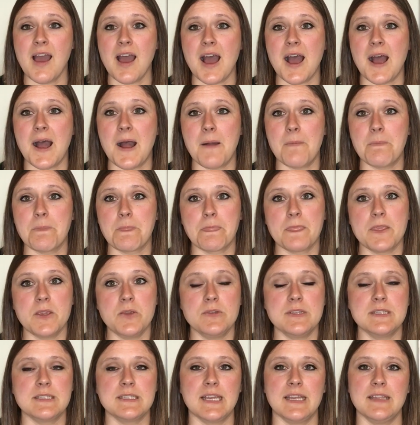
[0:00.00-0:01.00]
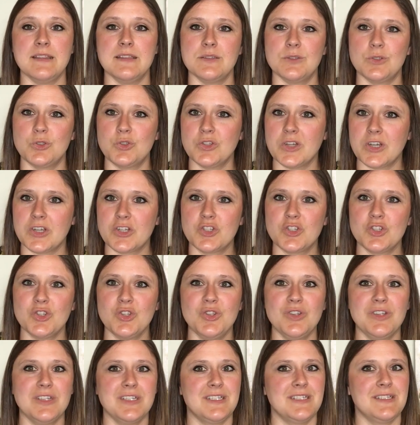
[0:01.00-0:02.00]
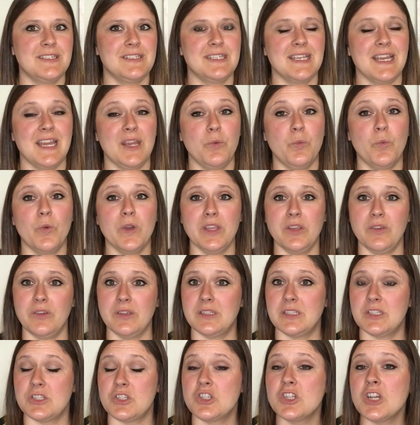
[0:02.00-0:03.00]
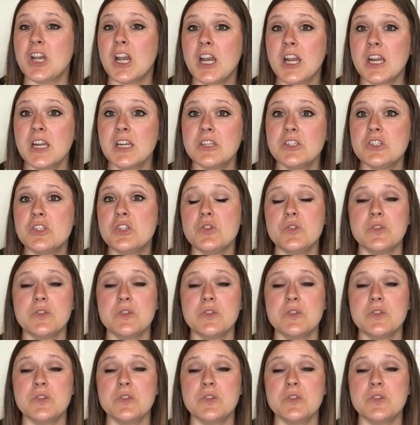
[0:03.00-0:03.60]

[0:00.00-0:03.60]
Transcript: Um, you decide the structure, you get to decide what you get to charge,